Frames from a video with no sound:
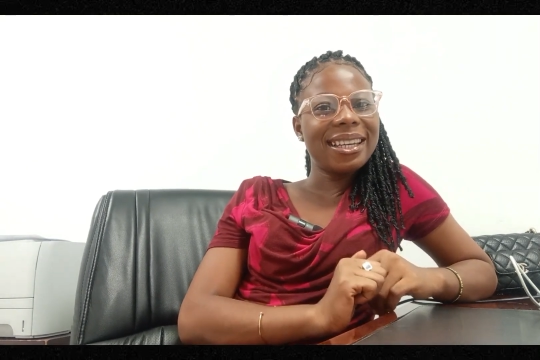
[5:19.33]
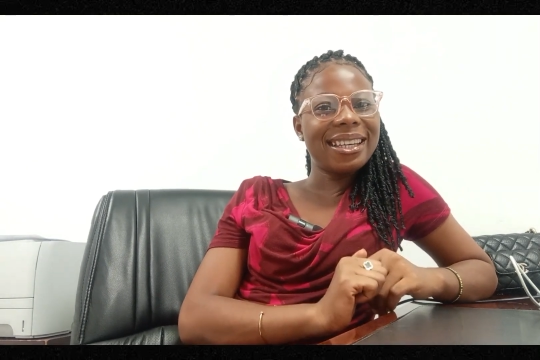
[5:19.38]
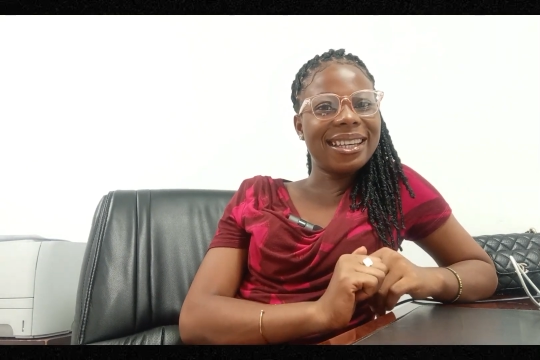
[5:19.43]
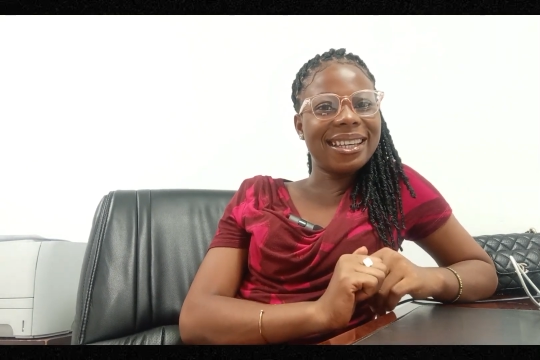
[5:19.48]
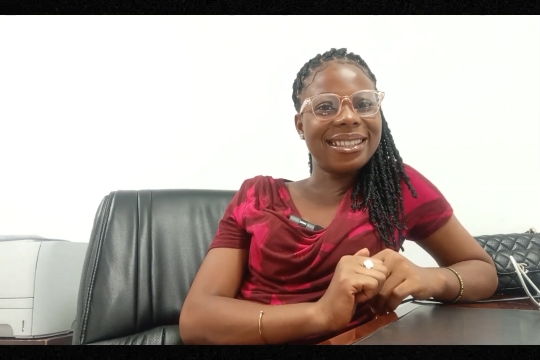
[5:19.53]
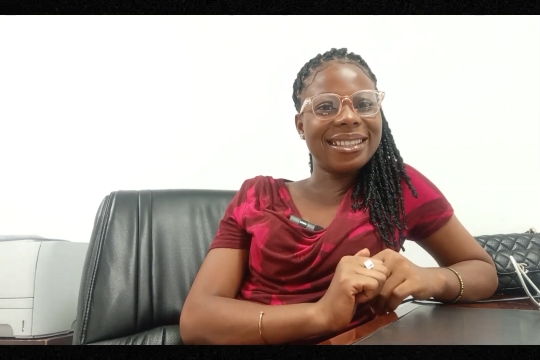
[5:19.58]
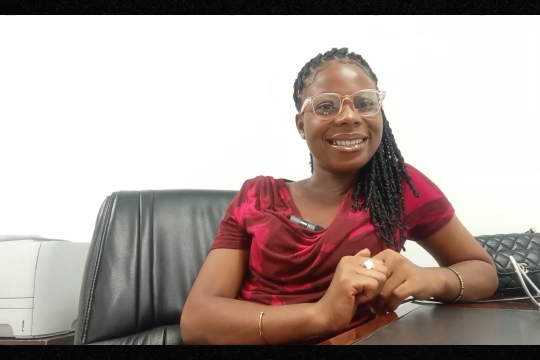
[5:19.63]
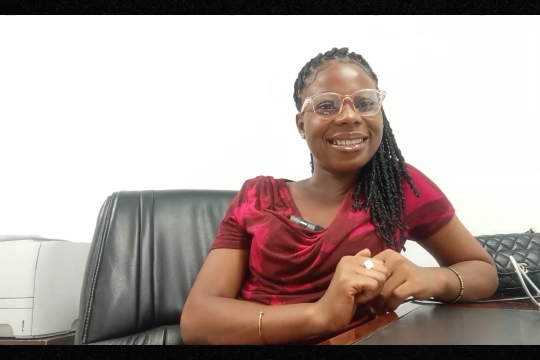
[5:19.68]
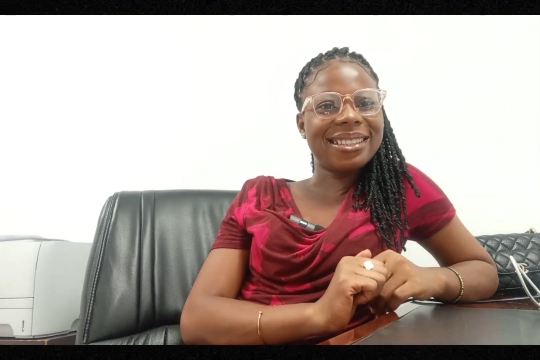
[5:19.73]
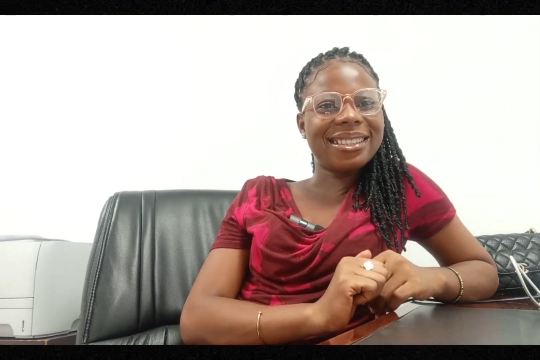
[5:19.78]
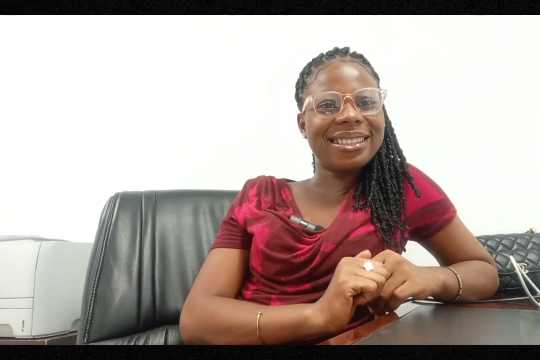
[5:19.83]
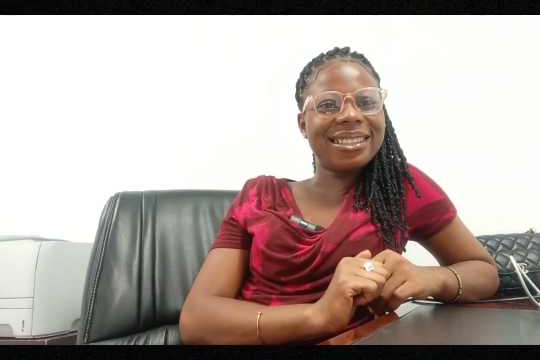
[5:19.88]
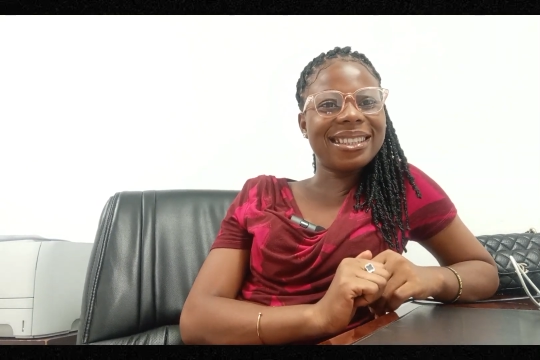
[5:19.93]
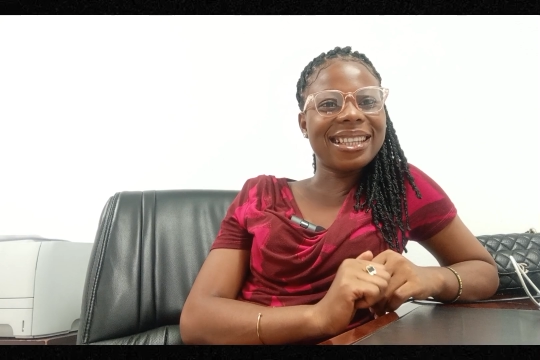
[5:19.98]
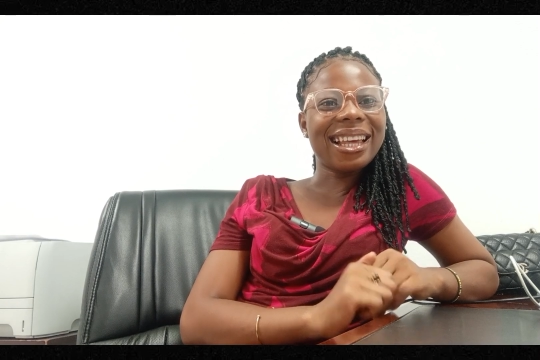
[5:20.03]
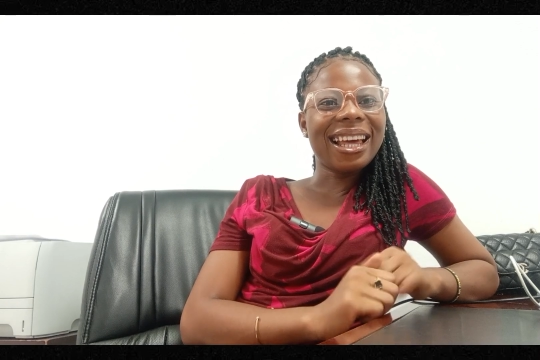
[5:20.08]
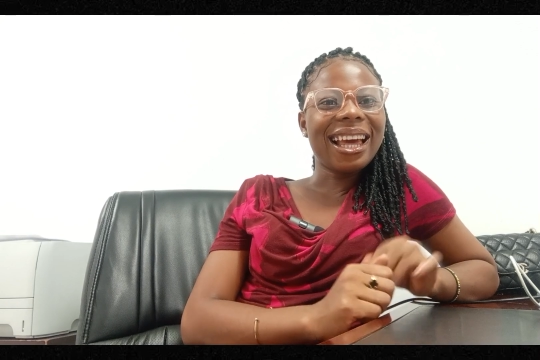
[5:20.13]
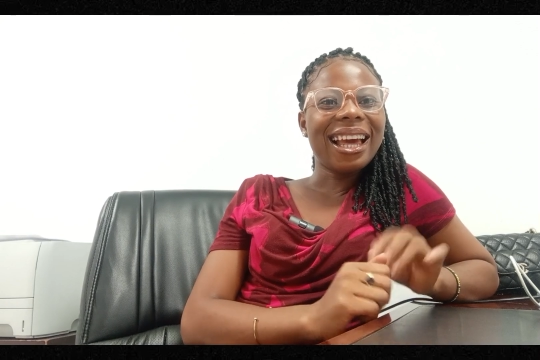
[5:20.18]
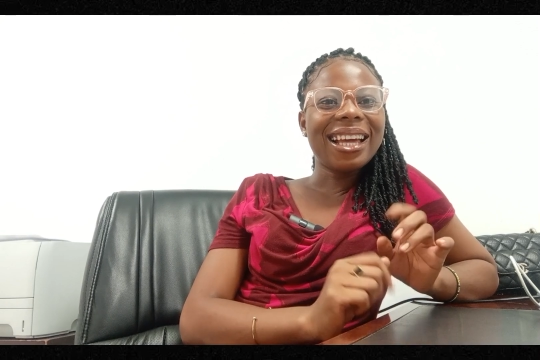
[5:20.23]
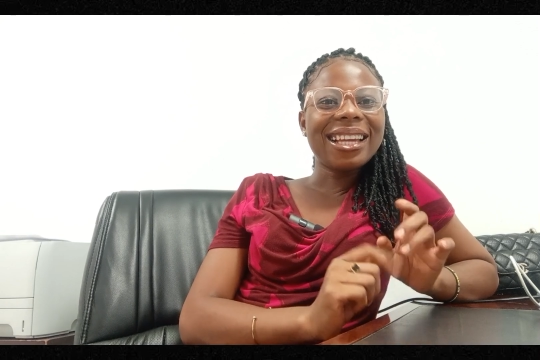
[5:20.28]

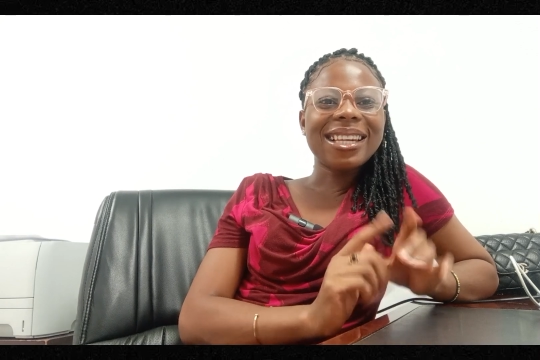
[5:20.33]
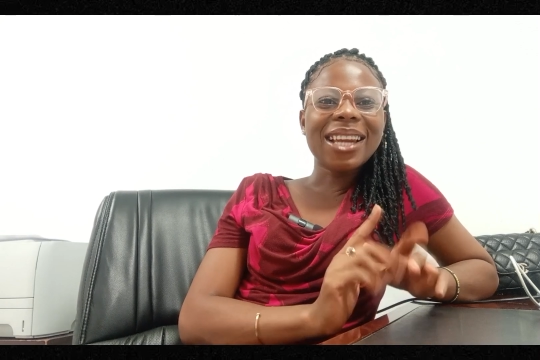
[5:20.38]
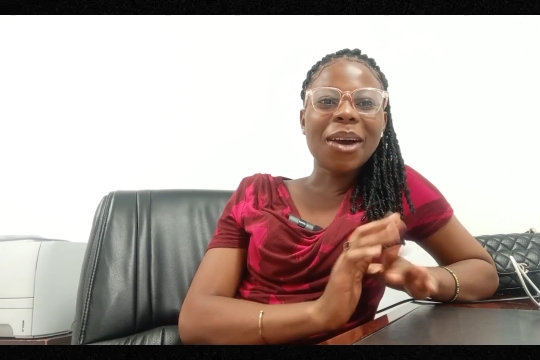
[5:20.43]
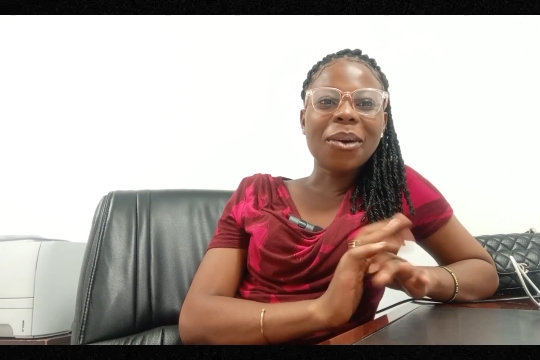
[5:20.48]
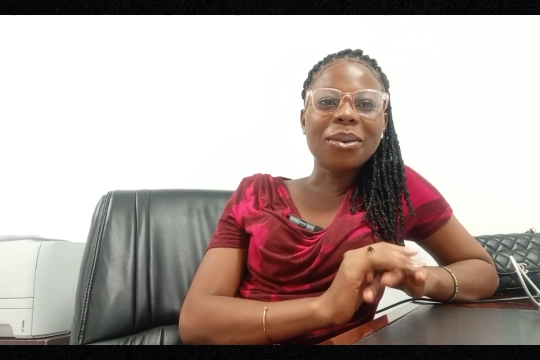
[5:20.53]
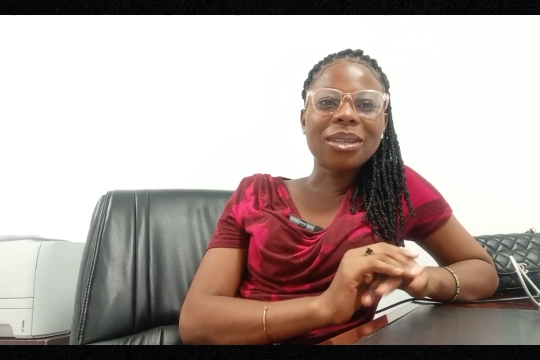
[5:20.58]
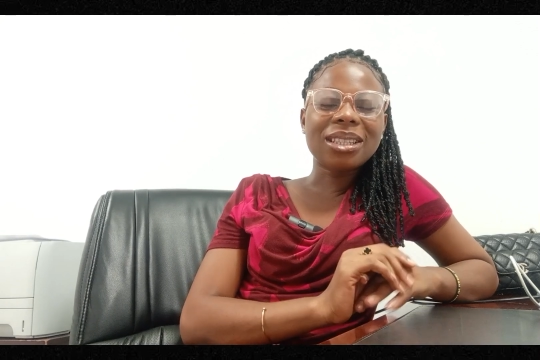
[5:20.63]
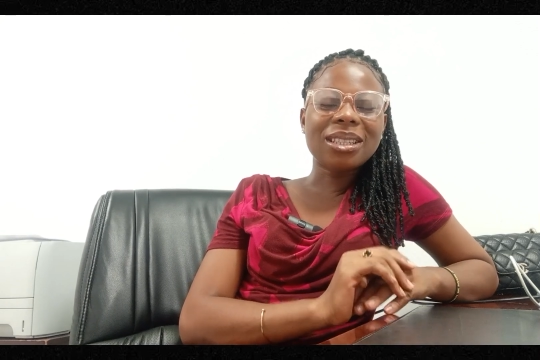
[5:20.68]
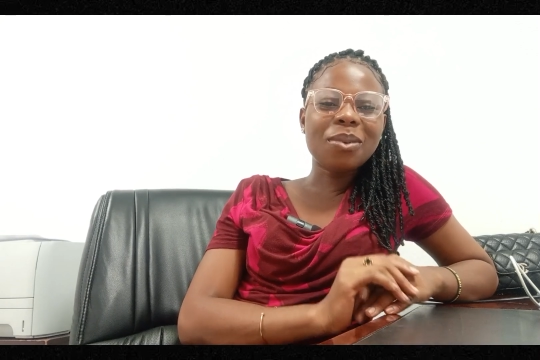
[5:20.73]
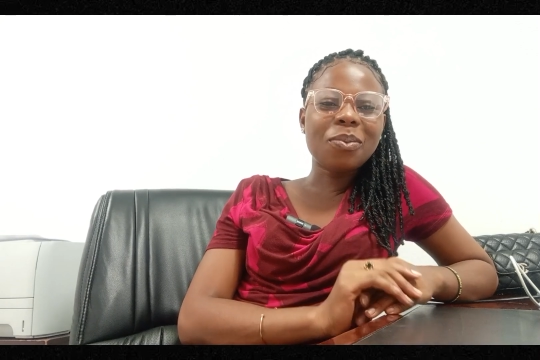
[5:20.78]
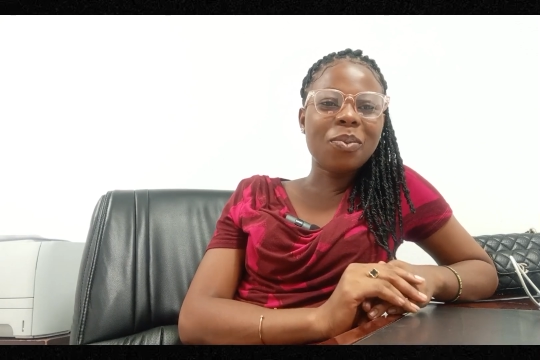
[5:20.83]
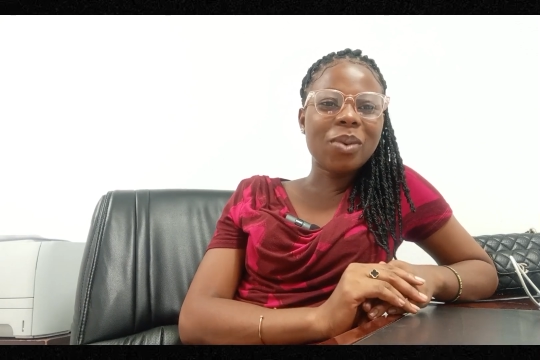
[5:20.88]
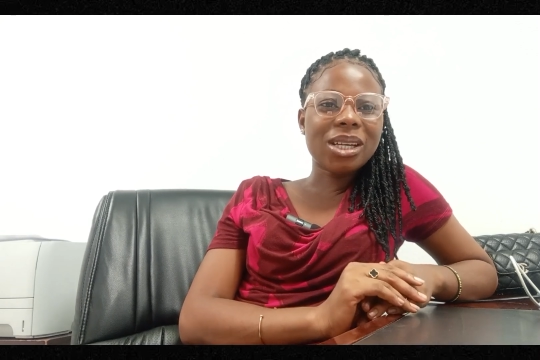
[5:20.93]
Yes, now is the